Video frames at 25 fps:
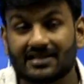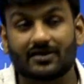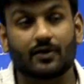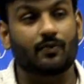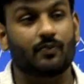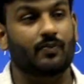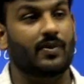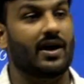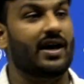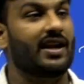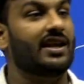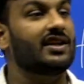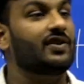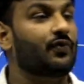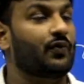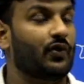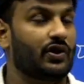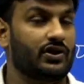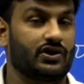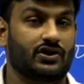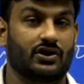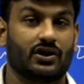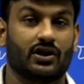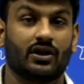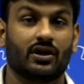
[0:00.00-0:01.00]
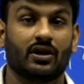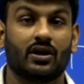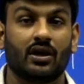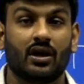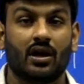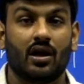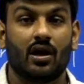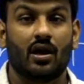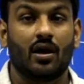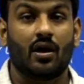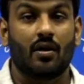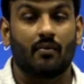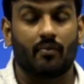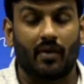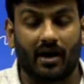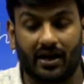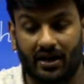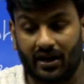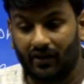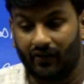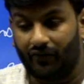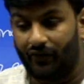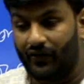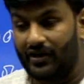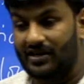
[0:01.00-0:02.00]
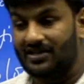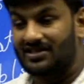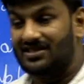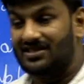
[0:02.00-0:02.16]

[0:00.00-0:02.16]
of marriage function, my dear friends,